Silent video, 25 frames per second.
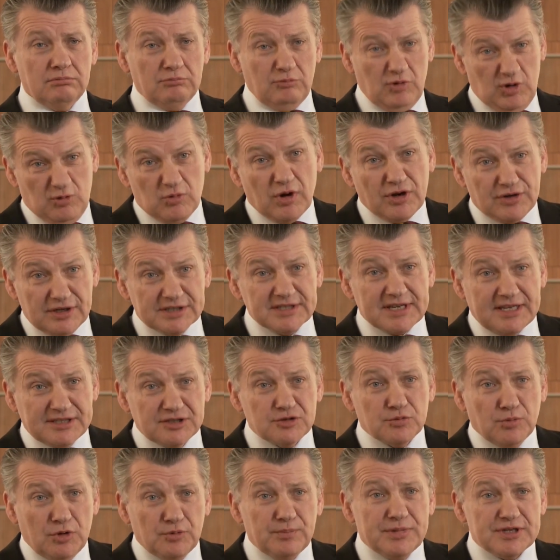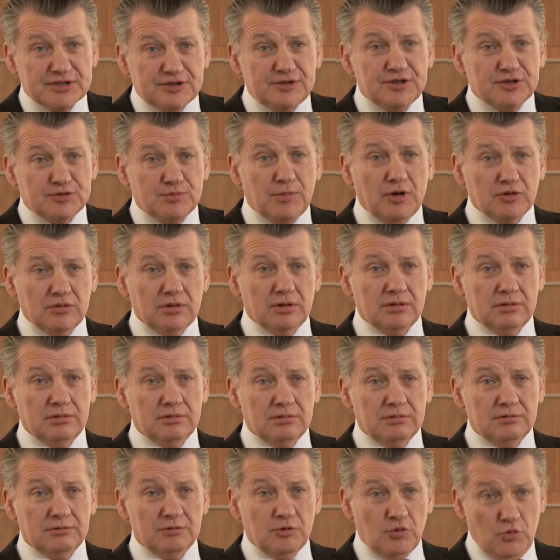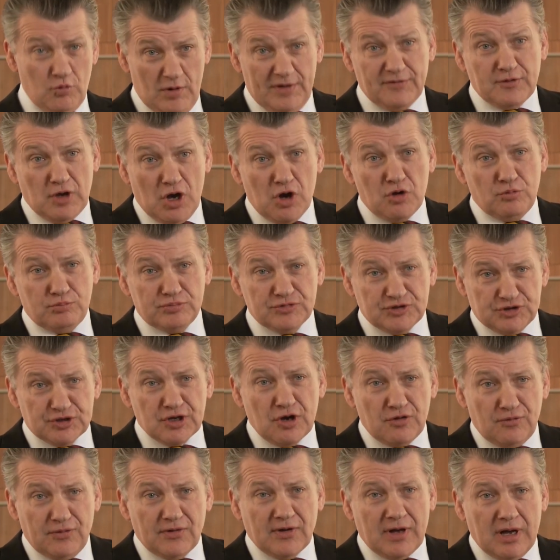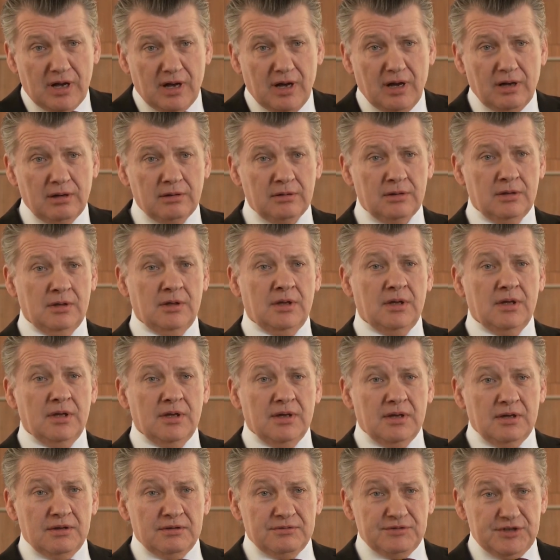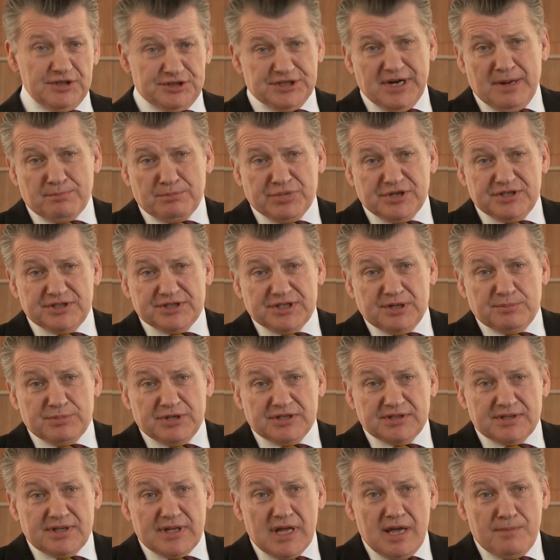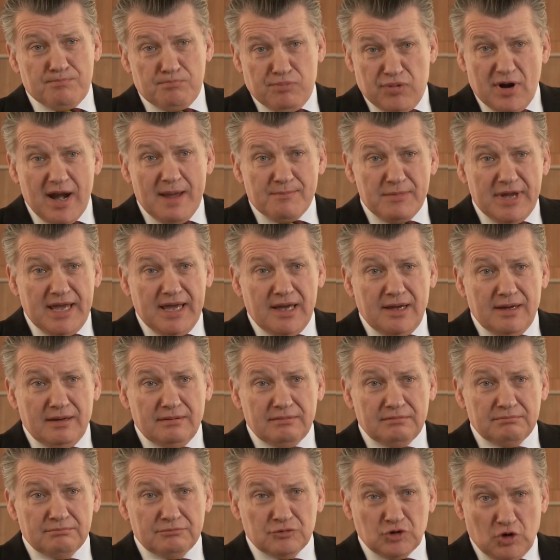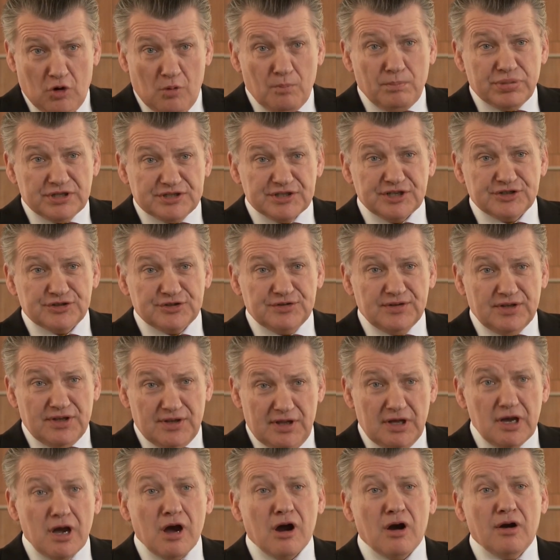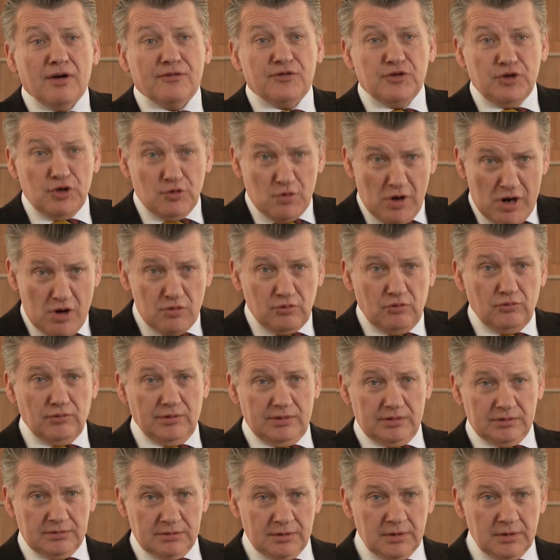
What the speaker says: We run a sensible business model. We've coped so far. The championship is their premier competition that the RFU own.